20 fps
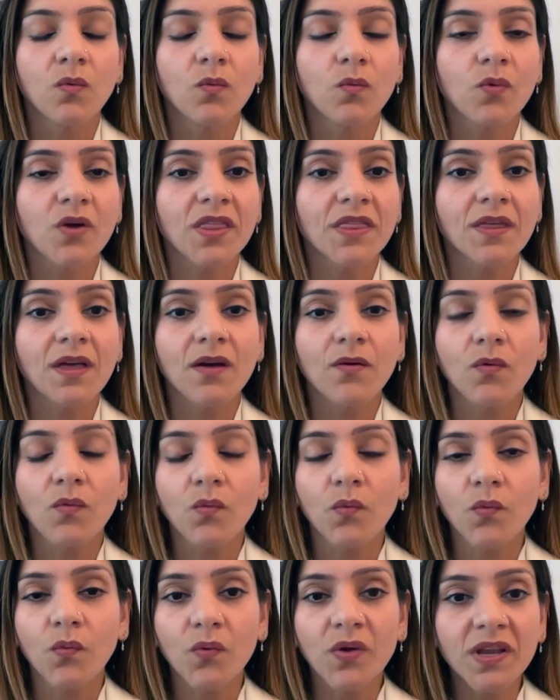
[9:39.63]
with
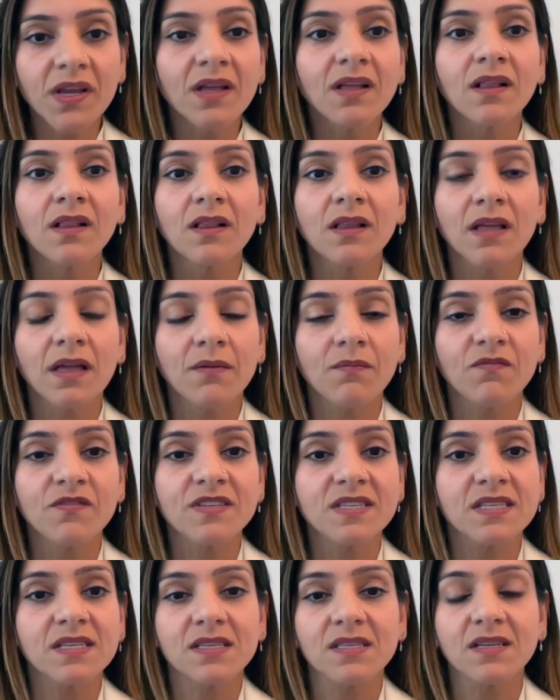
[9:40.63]
real
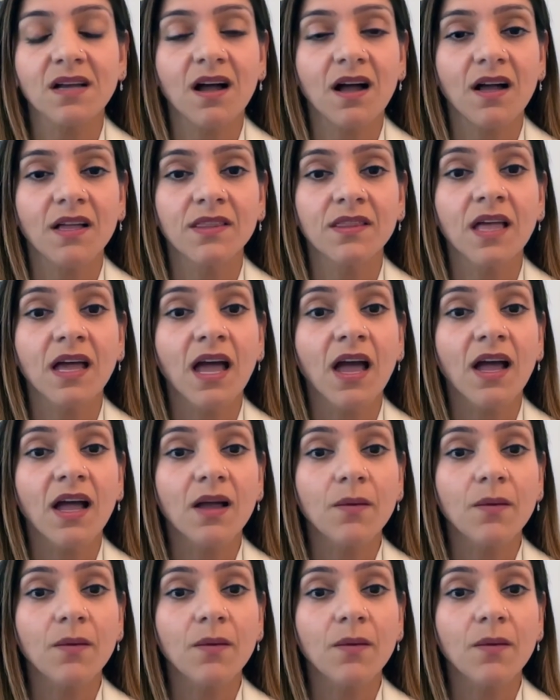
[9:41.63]
emphasis on